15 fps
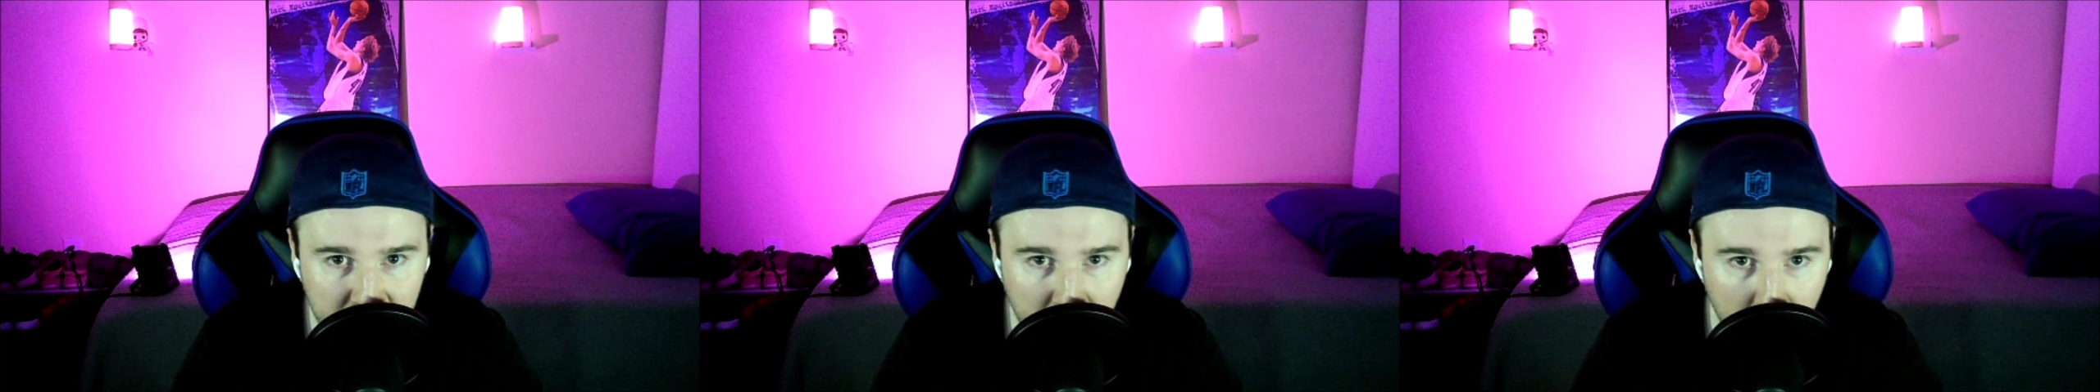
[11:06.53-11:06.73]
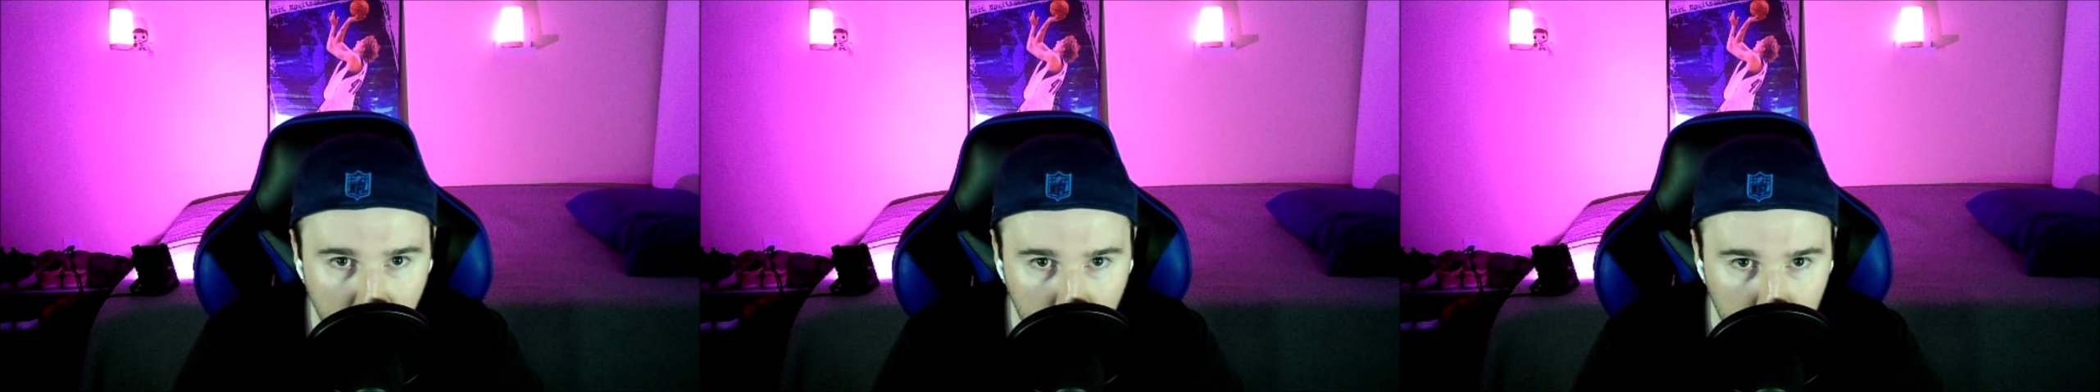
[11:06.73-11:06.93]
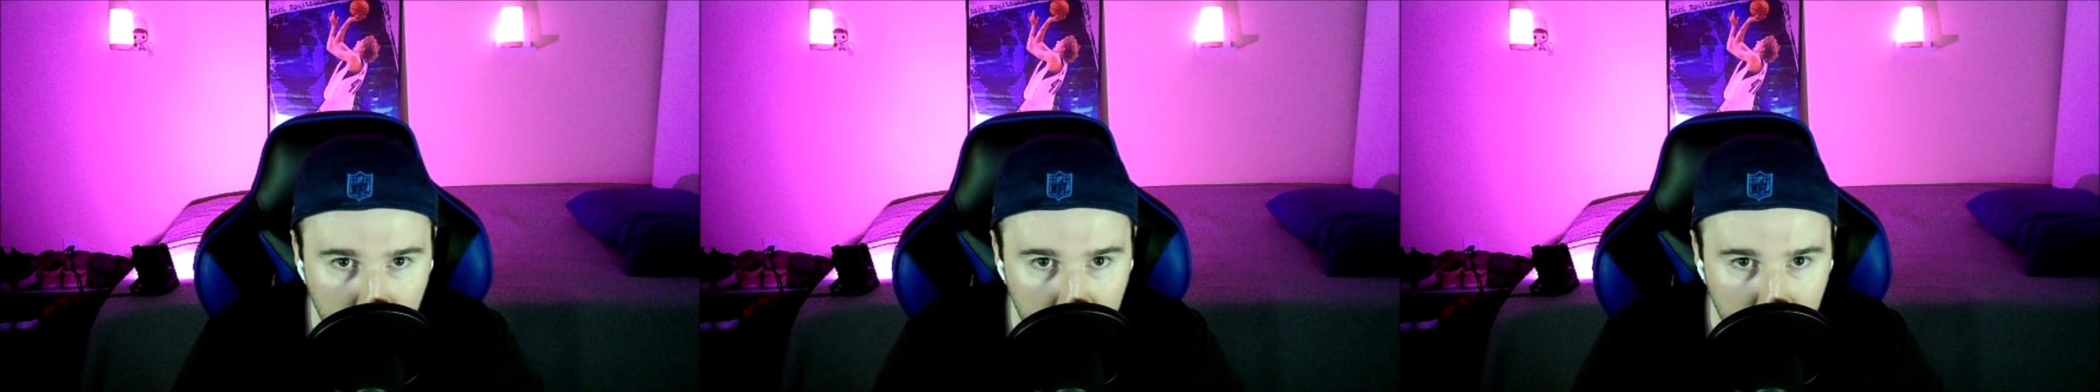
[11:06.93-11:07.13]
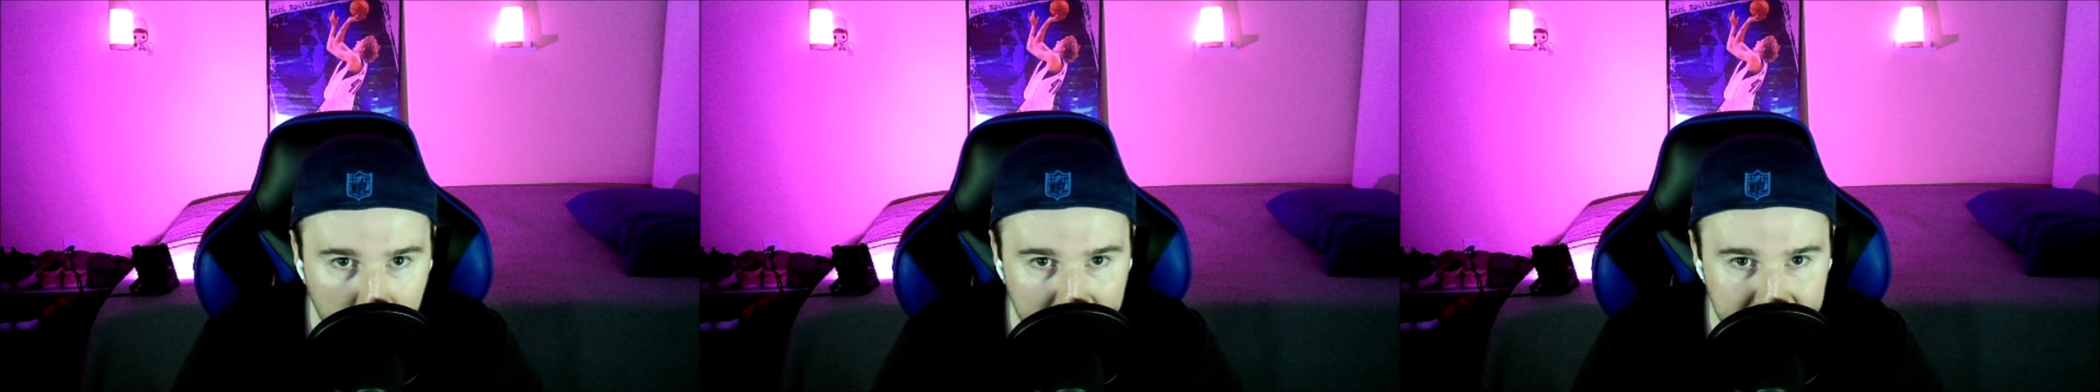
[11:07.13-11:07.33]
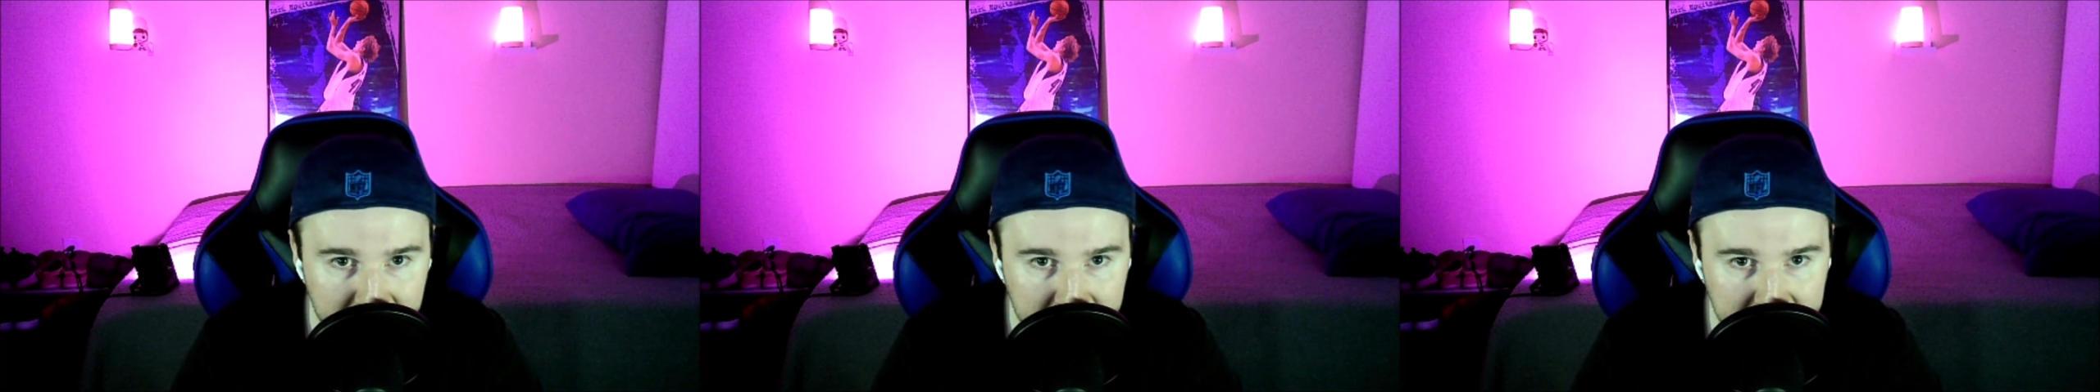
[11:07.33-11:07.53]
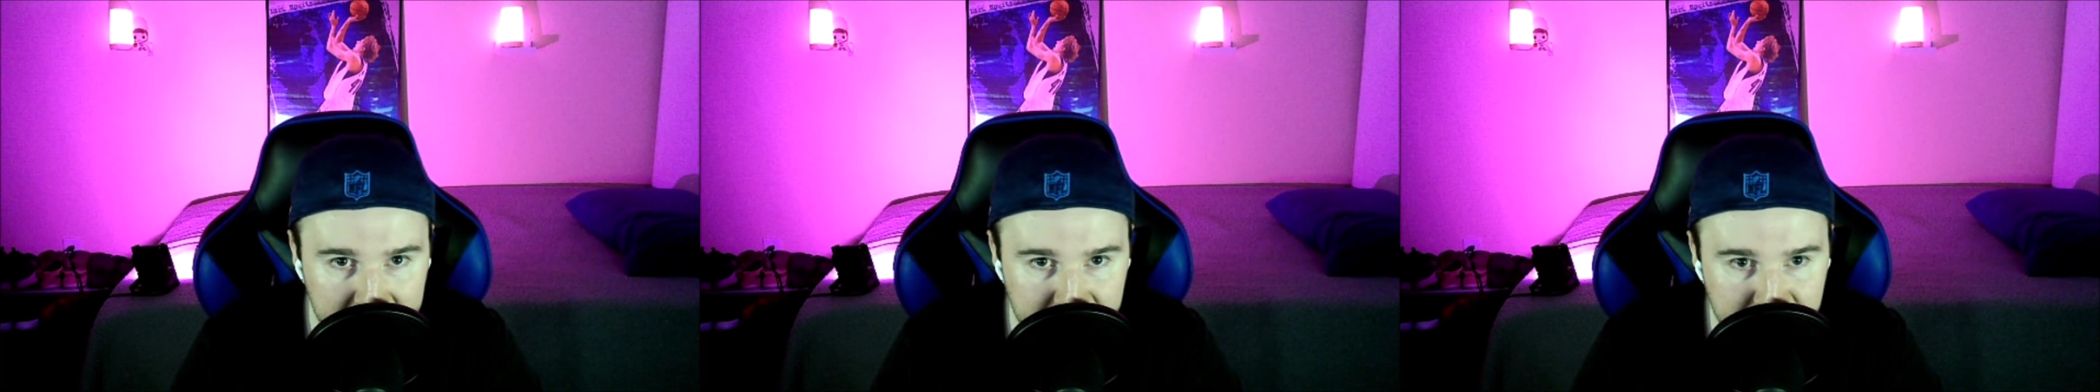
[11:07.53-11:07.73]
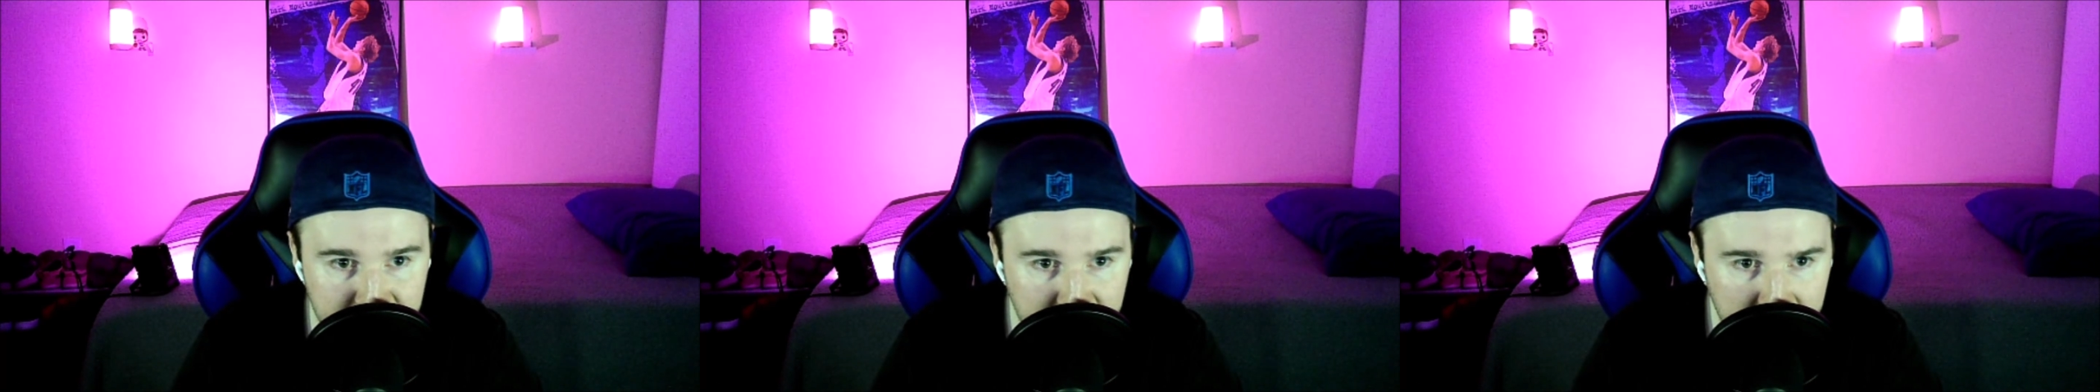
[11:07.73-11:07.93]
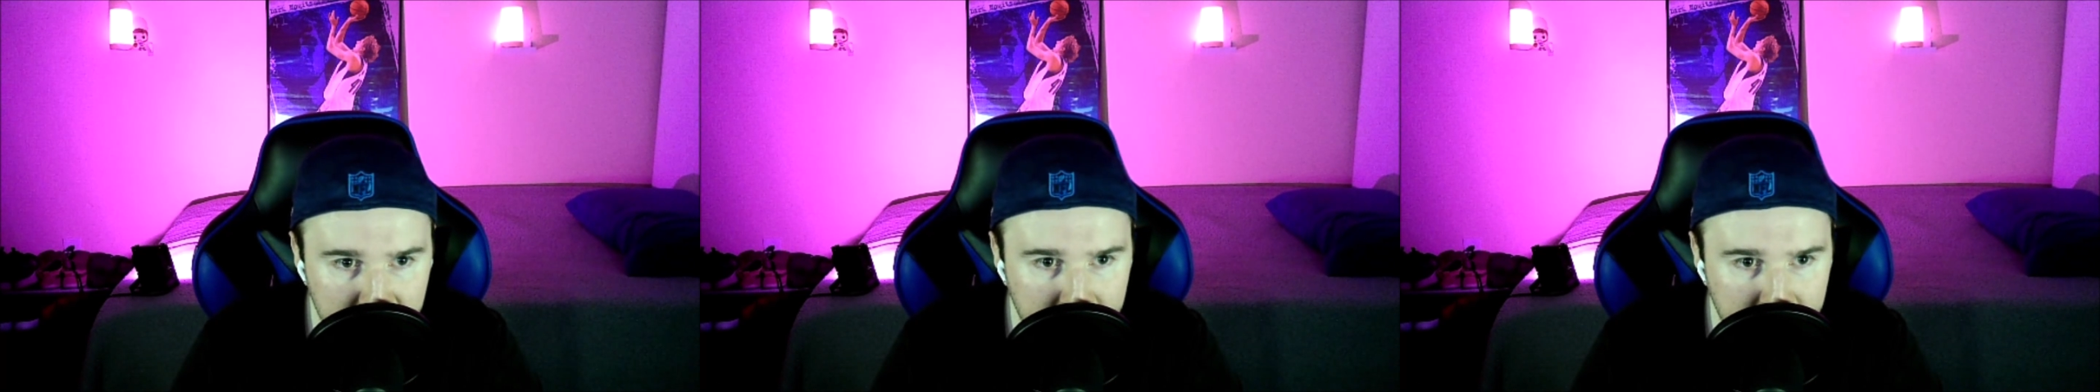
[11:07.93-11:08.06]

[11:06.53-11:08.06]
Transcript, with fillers: Colorado Avalanche.